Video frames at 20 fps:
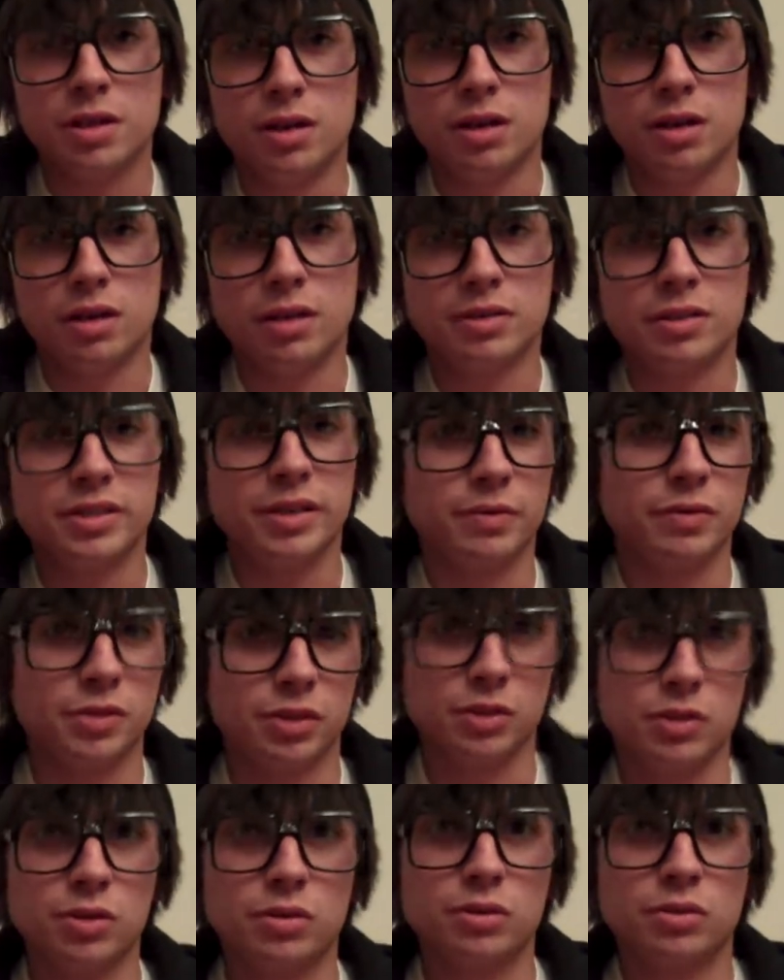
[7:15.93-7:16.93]
uh, in San
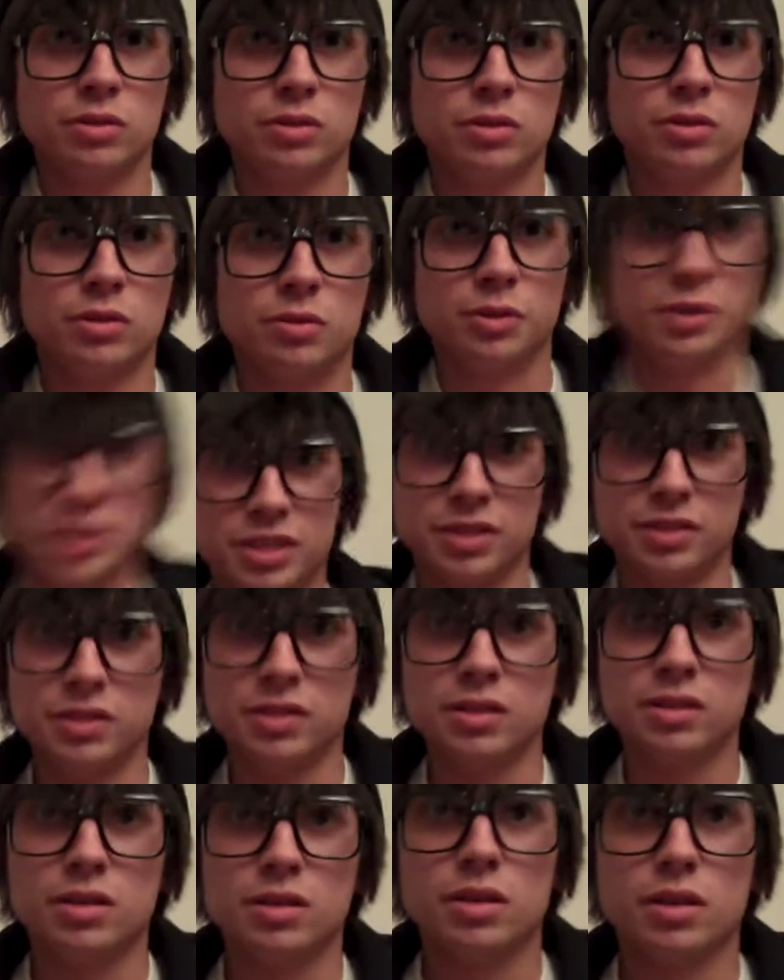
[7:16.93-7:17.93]
360.
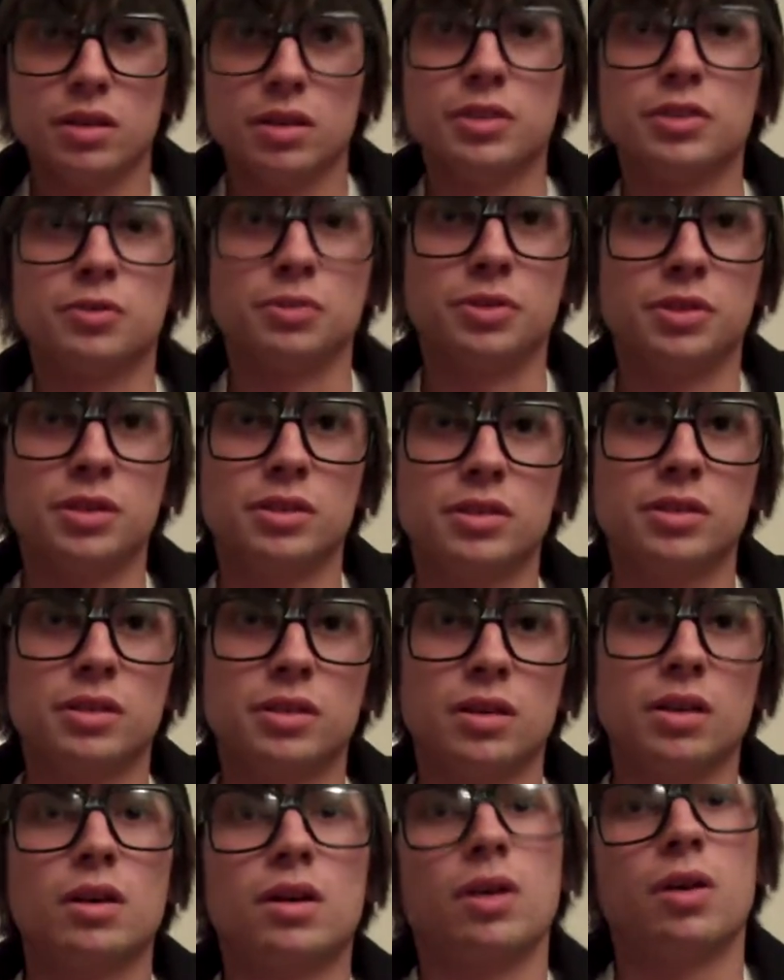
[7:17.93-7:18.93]
Francisco? 360. 360? It's 360?